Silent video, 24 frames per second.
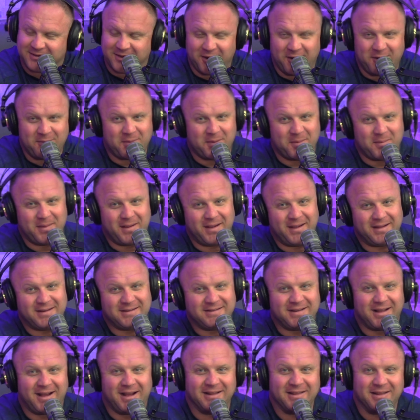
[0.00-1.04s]
go, my man.
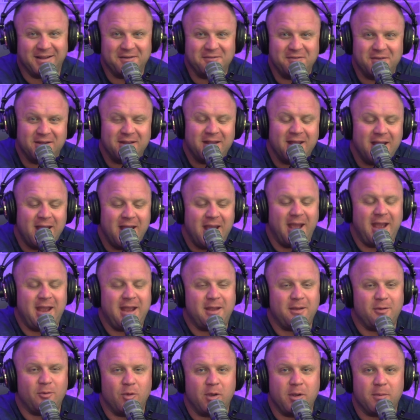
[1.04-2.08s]
I love it.
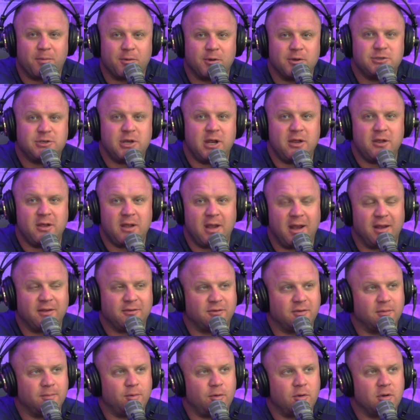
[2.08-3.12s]
Hey, we appreciate you guys
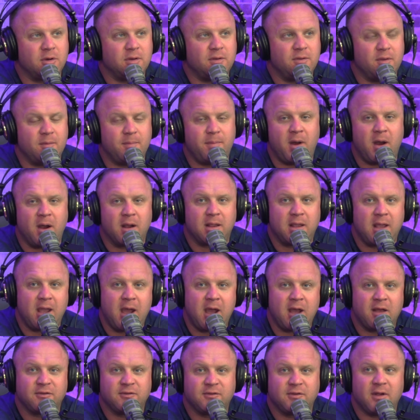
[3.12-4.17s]
supporting the
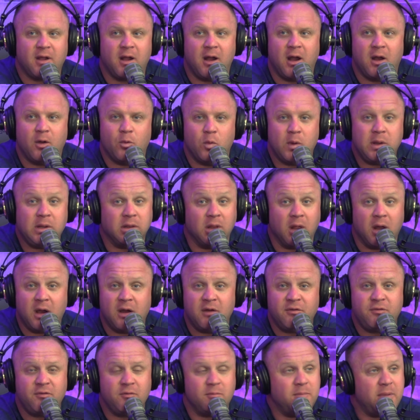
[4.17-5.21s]
podcast. Uh, we
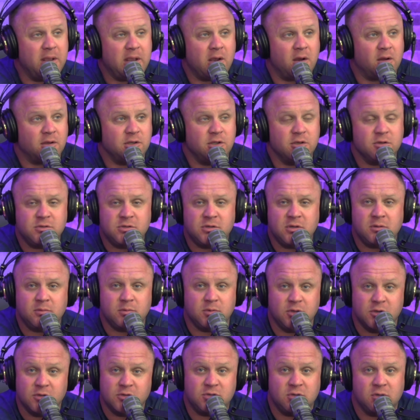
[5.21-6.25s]
love being on YouTube.
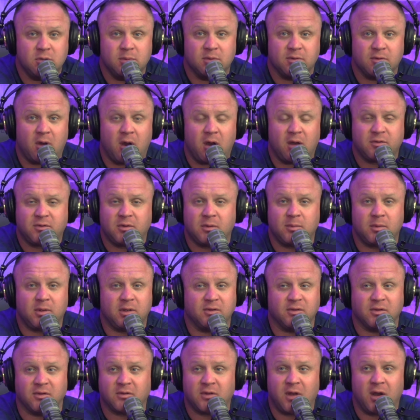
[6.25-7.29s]
YouTube is awesome
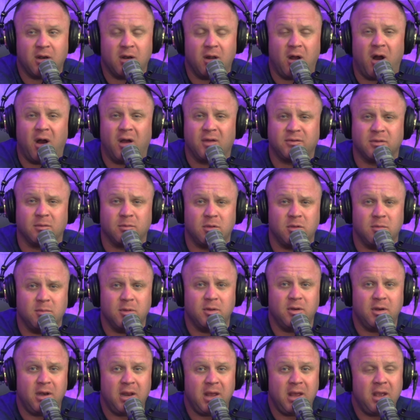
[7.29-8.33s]
because it's got an awesome
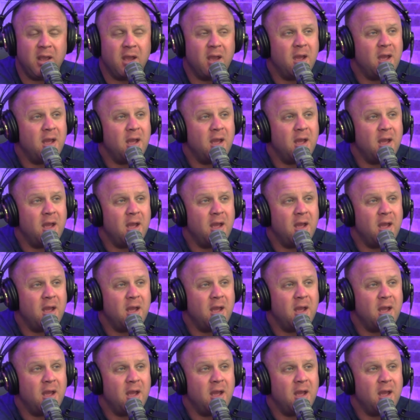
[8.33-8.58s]
community.